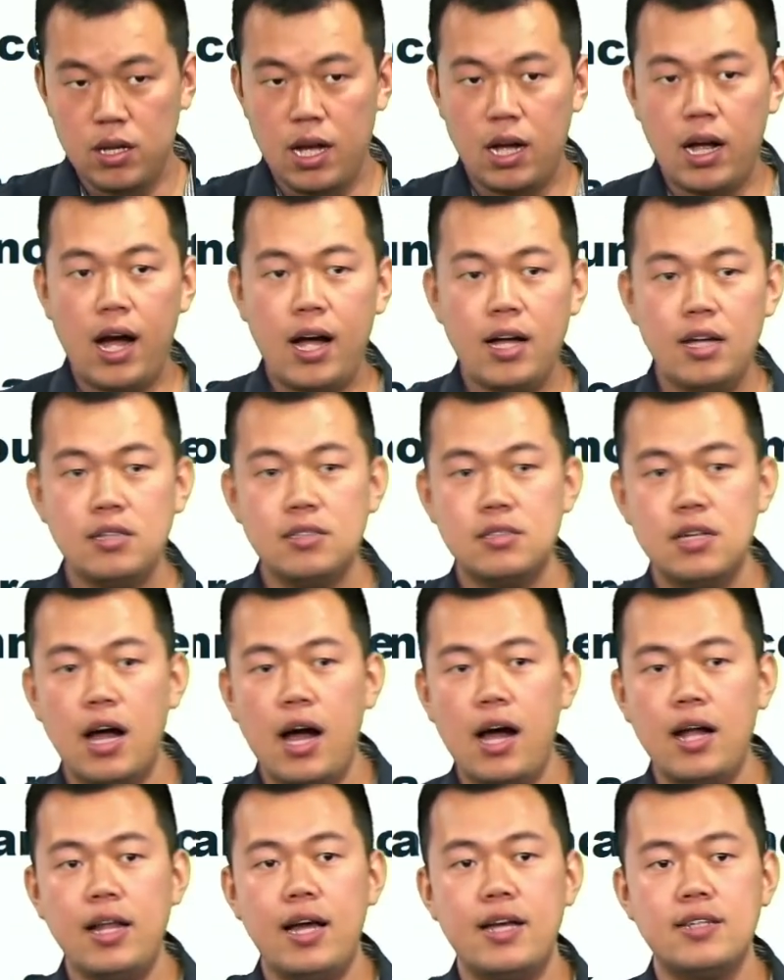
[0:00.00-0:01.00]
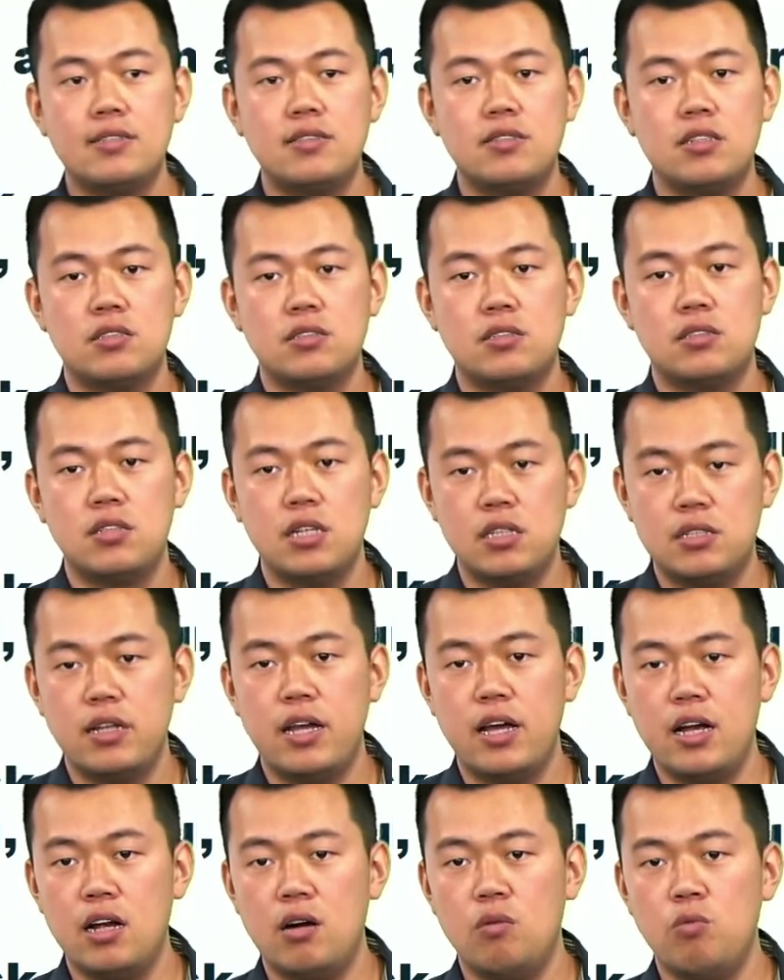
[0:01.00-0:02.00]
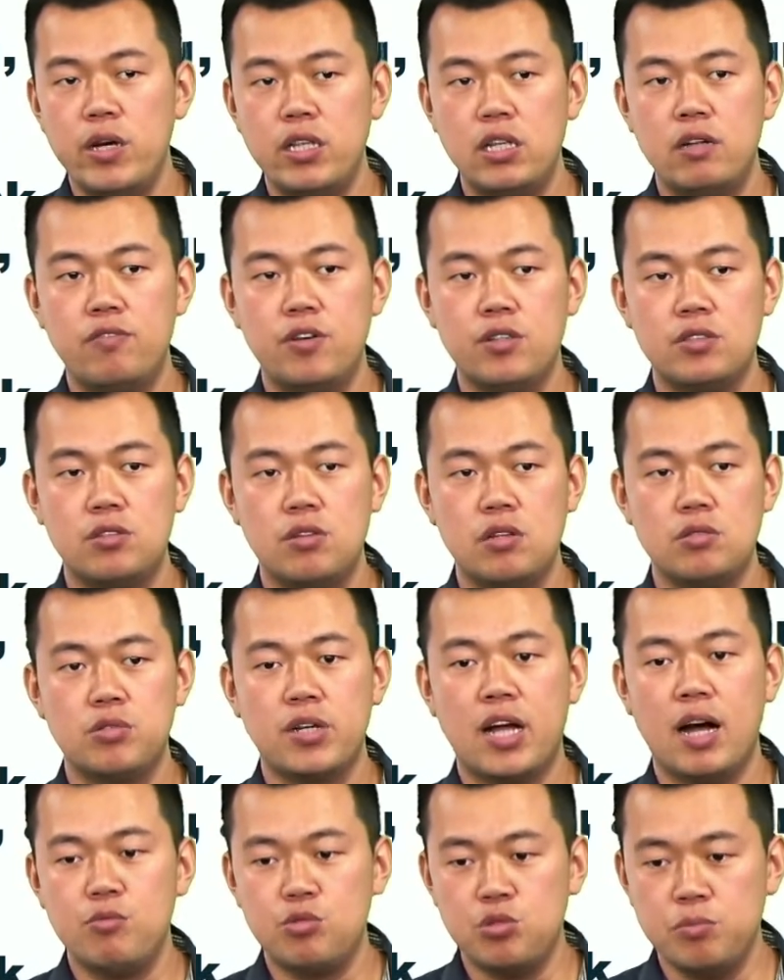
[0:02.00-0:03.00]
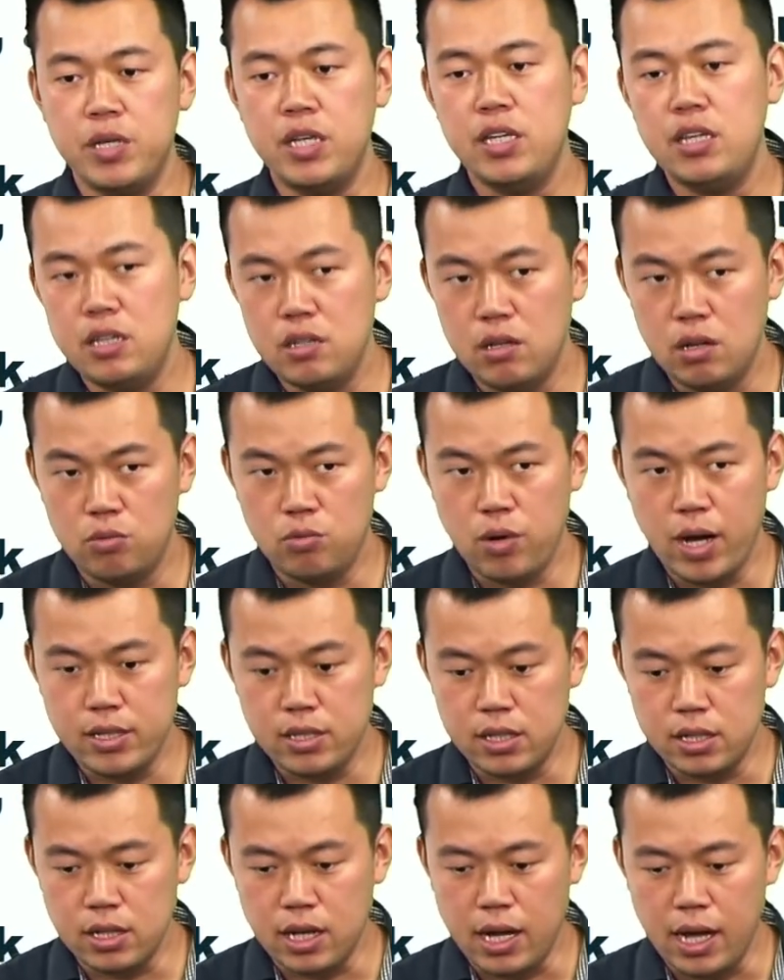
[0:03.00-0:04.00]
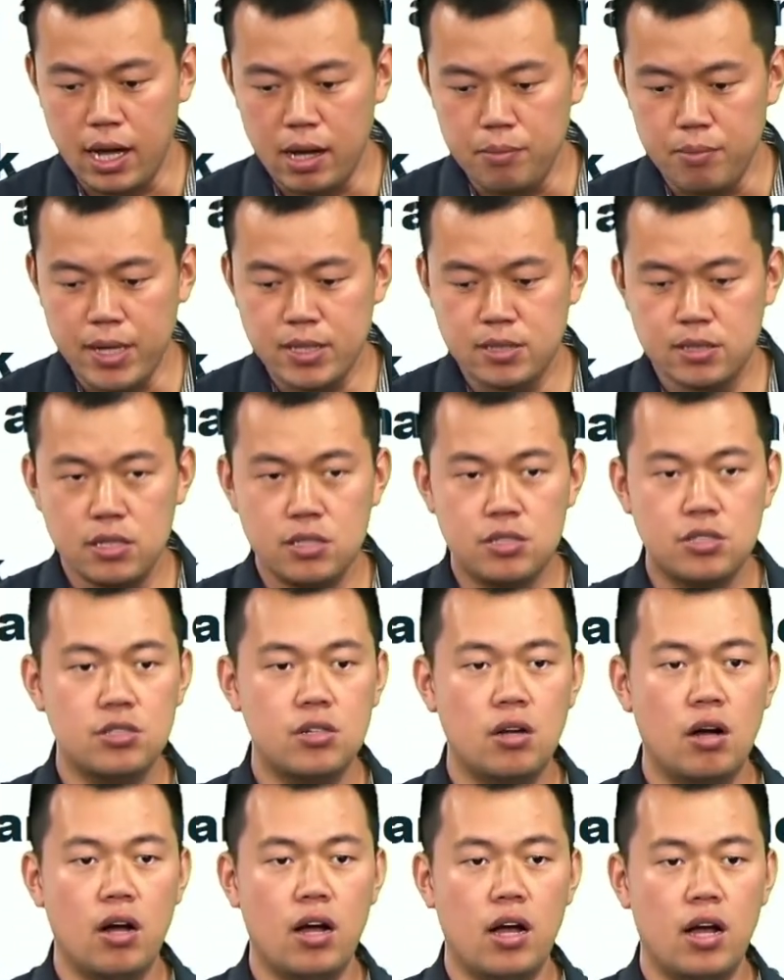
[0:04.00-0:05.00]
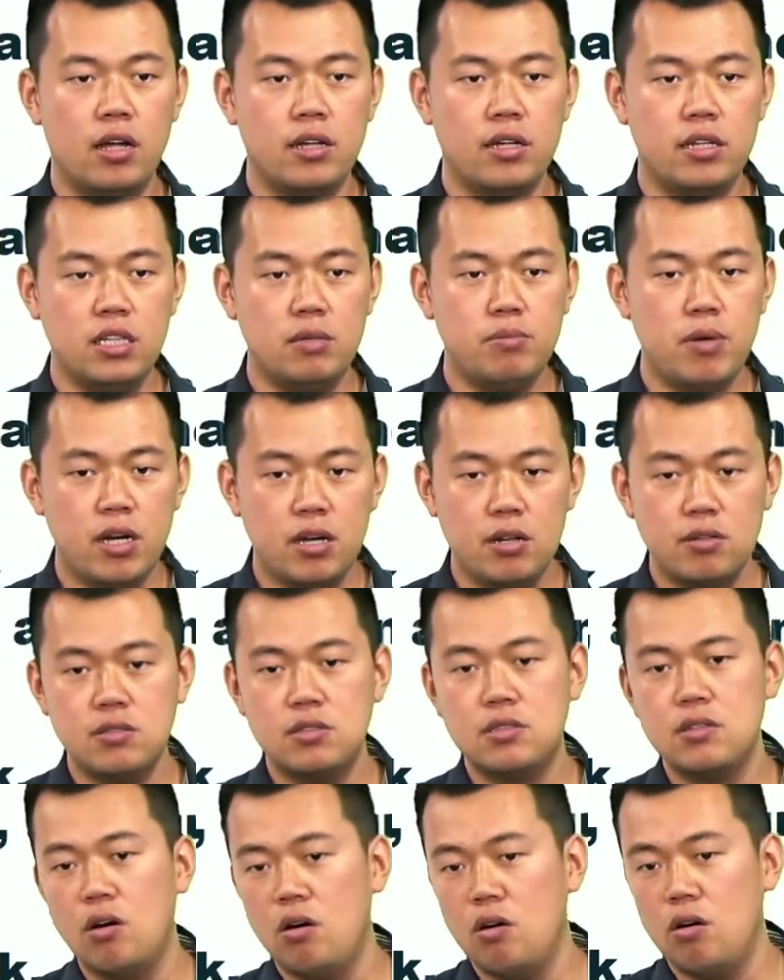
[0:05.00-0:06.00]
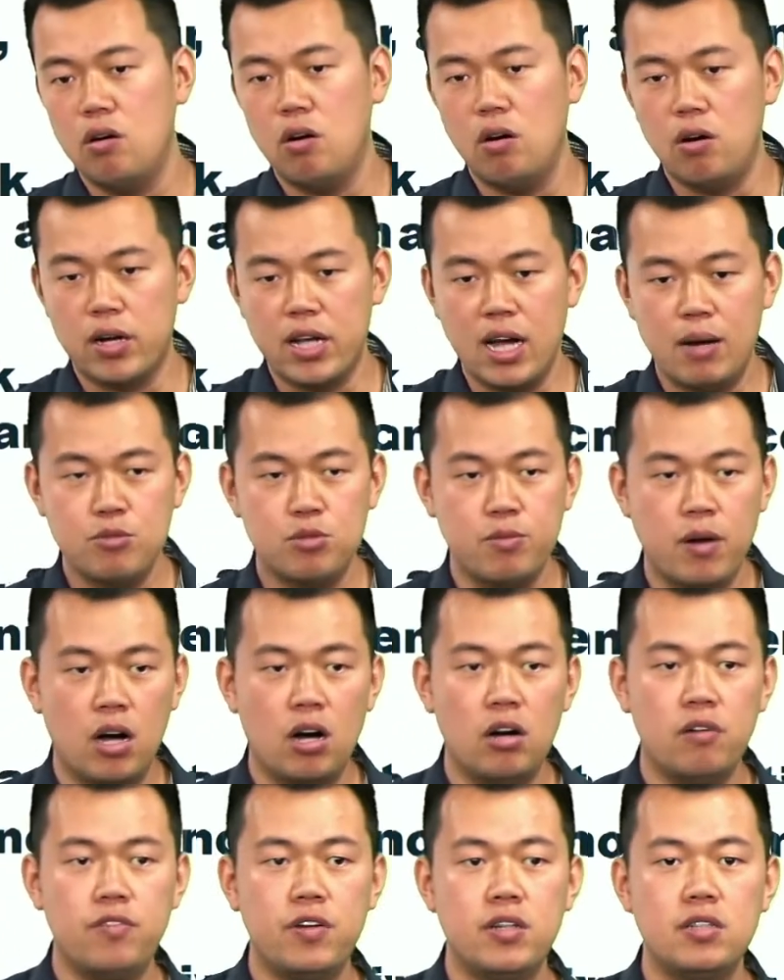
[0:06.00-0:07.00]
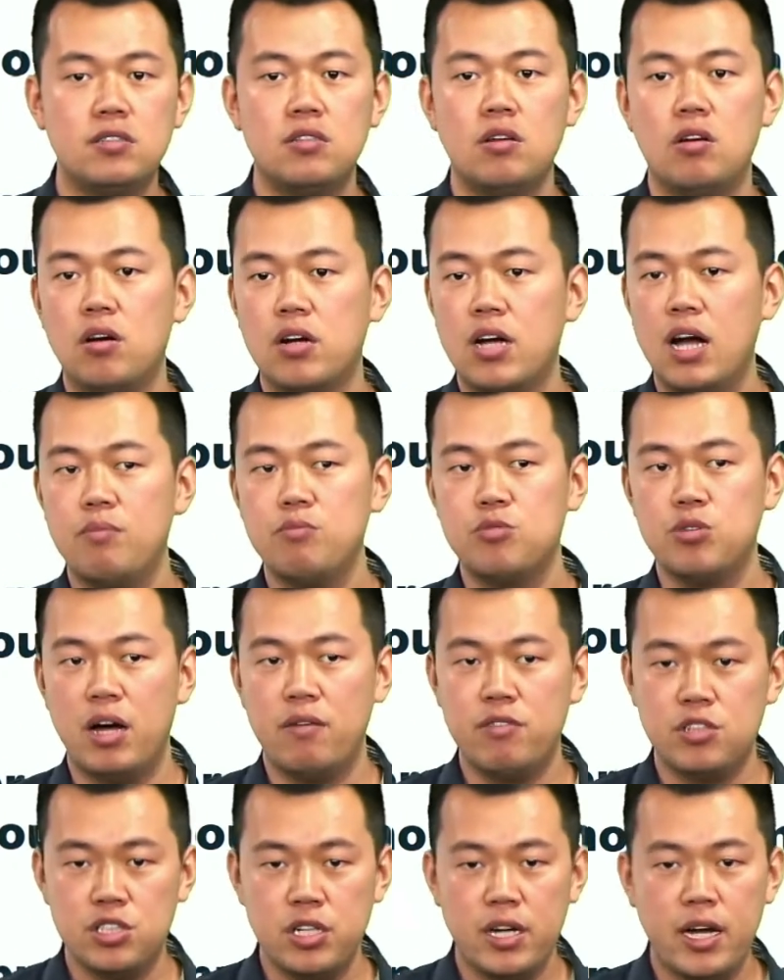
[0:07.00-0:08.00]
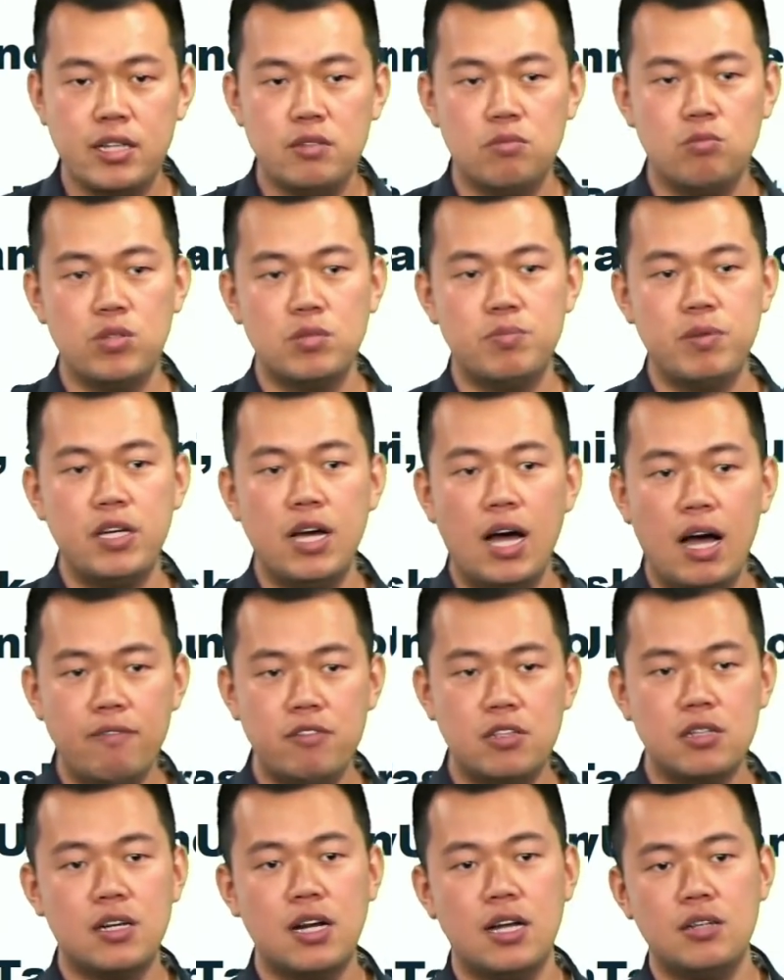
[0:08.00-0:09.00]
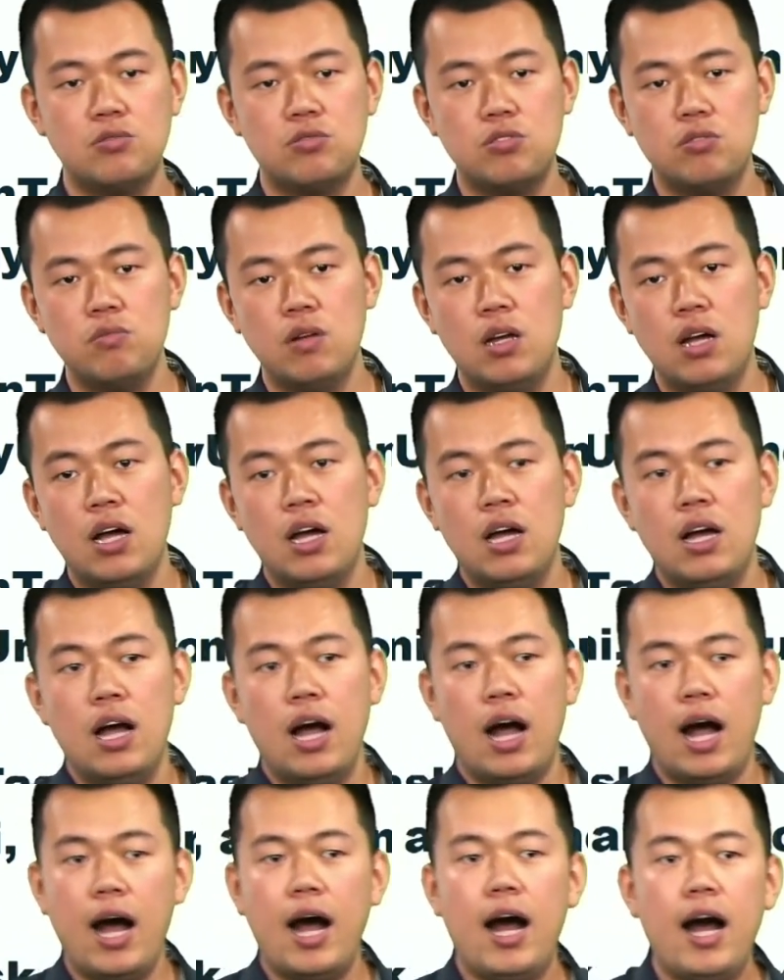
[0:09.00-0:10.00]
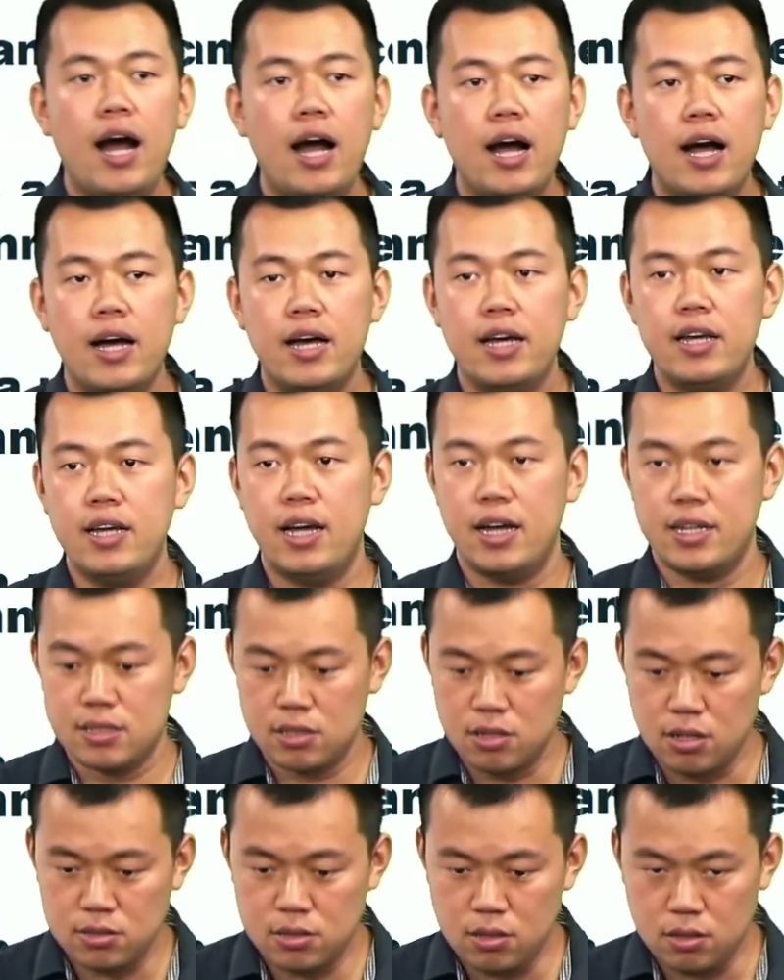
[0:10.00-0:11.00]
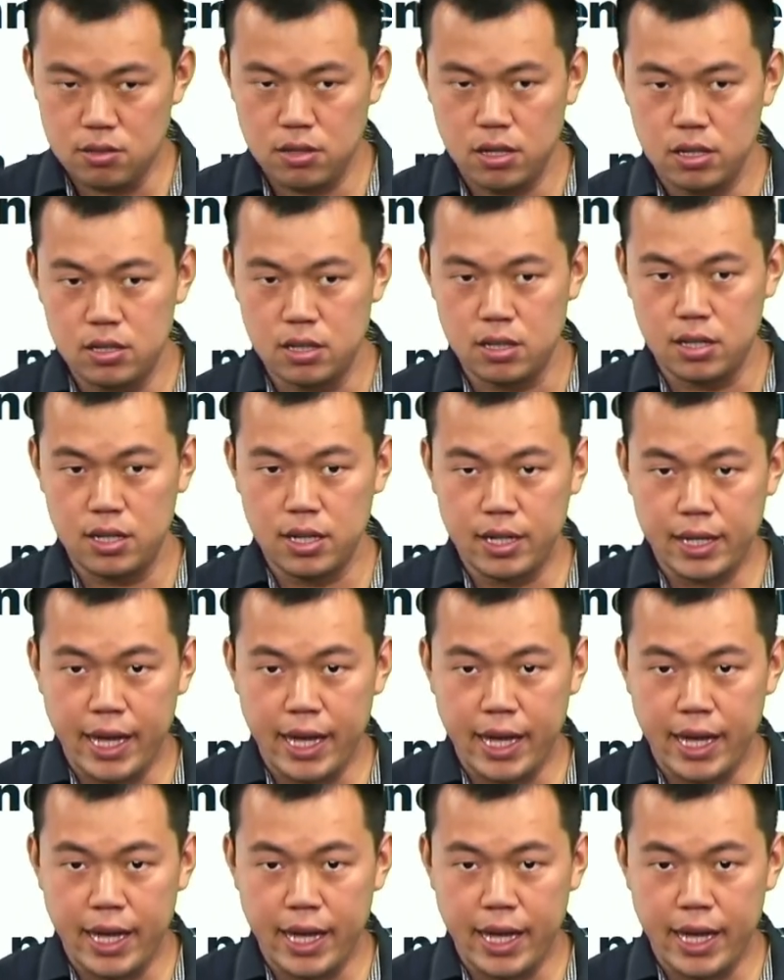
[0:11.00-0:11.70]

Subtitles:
unless just sit there waiting for students to come to me, writing a message, emails, or come to my office, or come to have a chat with me after the classroom, I, as a course coordinator,